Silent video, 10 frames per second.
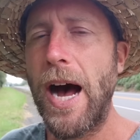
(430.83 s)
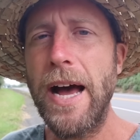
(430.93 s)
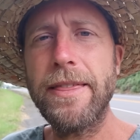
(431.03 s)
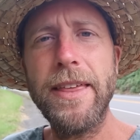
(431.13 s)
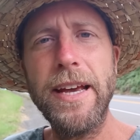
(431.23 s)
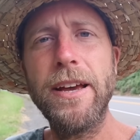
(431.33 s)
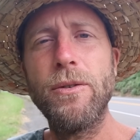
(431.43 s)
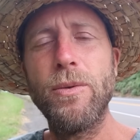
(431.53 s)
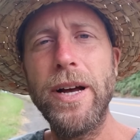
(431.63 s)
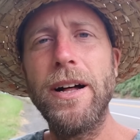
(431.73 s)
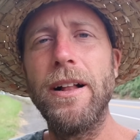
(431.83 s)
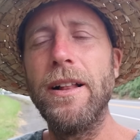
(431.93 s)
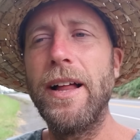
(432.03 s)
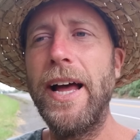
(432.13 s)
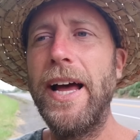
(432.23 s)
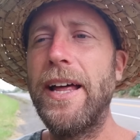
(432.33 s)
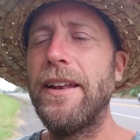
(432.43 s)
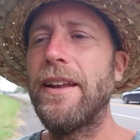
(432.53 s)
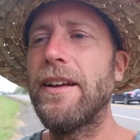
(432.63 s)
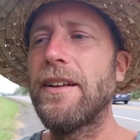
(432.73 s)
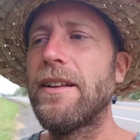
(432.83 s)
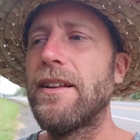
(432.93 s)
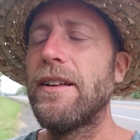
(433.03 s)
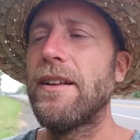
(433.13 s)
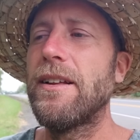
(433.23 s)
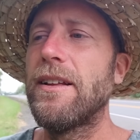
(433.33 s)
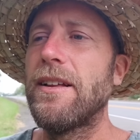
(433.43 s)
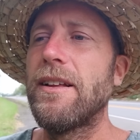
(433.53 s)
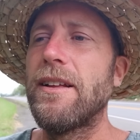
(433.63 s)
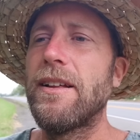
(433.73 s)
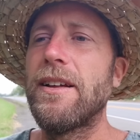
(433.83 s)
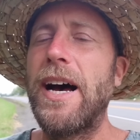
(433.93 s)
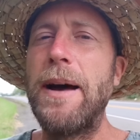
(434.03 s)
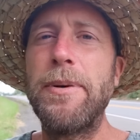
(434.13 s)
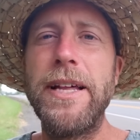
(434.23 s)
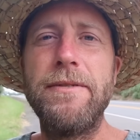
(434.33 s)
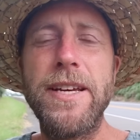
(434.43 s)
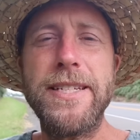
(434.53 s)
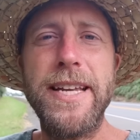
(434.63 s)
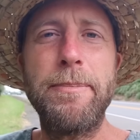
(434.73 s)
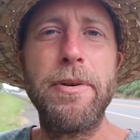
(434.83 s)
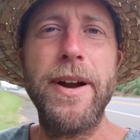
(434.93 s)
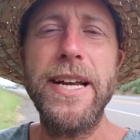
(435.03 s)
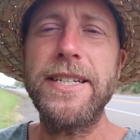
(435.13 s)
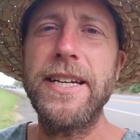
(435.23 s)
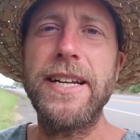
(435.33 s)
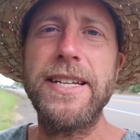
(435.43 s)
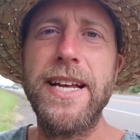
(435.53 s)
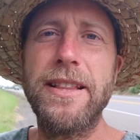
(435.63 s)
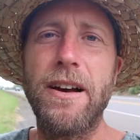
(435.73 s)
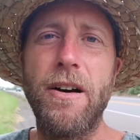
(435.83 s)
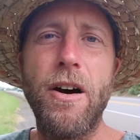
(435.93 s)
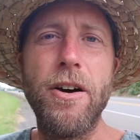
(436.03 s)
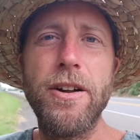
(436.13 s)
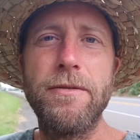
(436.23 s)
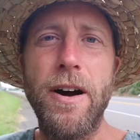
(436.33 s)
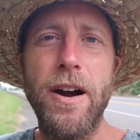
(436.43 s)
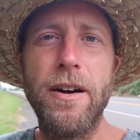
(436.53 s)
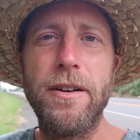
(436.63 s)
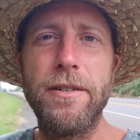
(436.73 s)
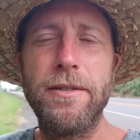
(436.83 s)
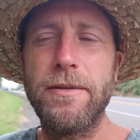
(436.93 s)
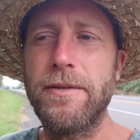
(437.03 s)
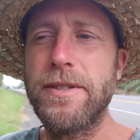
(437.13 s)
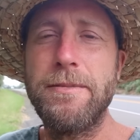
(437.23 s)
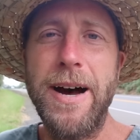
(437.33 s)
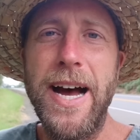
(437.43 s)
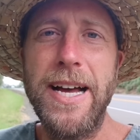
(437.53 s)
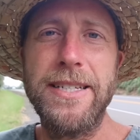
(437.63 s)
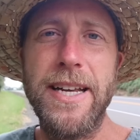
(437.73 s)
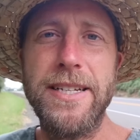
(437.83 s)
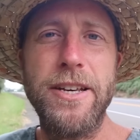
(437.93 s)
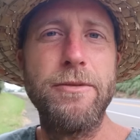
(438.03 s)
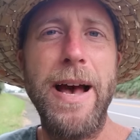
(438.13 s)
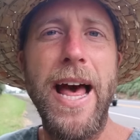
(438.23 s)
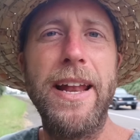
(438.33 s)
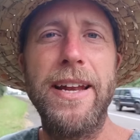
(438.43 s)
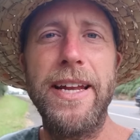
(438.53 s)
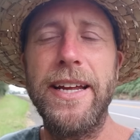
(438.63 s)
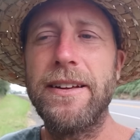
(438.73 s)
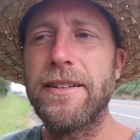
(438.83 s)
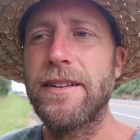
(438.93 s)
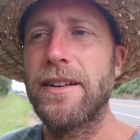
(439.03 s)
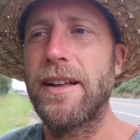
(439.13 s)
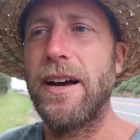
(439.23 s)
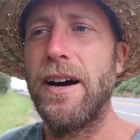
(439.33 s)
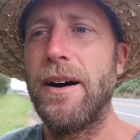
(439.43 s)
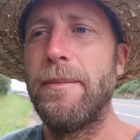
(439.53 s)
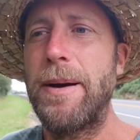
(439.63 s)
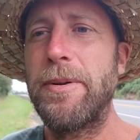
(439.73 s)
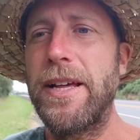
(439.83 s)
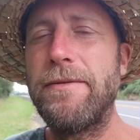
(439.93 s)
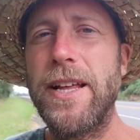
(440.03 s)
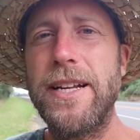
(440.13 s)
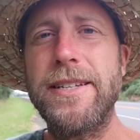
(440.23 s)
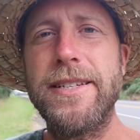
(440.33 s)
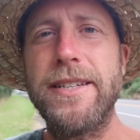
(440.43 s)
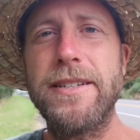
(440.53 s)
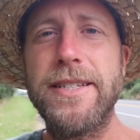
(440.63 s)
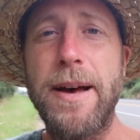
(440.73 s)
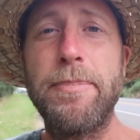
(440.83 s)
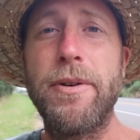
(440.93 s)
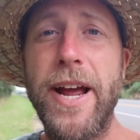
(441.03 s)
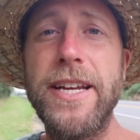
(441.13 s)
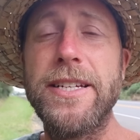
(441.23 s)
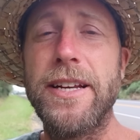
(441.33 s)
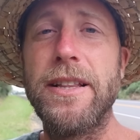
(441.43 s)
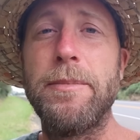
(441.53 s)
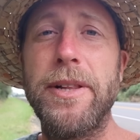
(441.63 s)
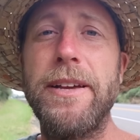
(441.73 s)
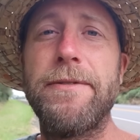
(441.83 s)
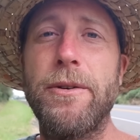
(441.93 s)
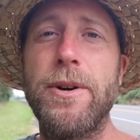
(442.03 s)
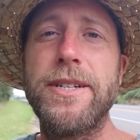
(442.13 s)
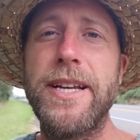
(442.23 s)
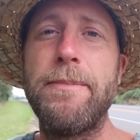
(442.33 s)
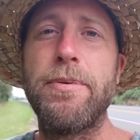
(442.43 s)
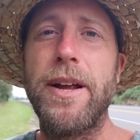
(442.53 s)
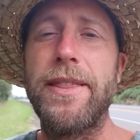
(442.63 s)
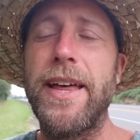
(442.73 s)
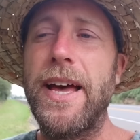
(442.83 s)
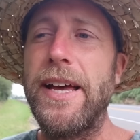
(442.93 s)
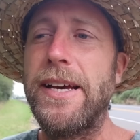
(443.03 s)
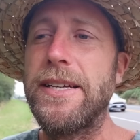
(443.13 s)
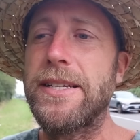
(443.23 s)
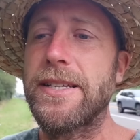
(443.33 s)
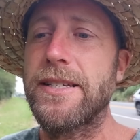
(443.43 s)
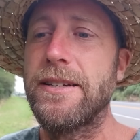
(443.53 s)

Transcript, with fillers: I think it will, and I believe that separation is at the heart of our demise as a humanity. Um, I believe that it's separation, the belief that we're separate, that is